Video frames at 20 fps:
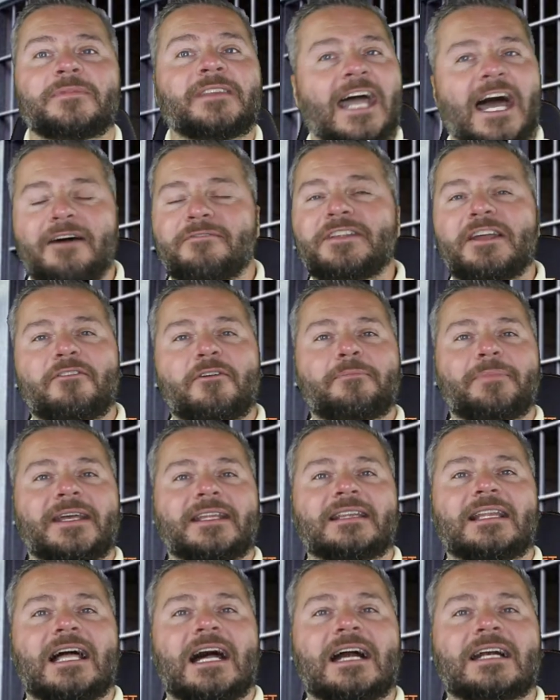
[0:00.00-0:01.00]
Now, I've never
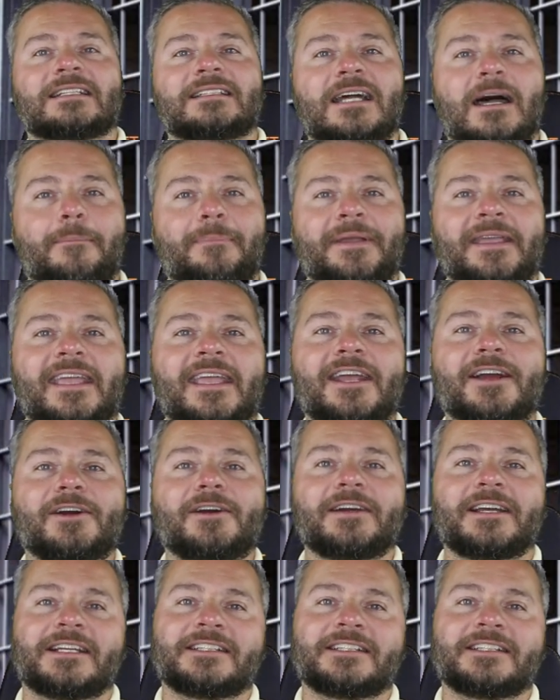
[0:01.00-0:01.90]
been locked up here.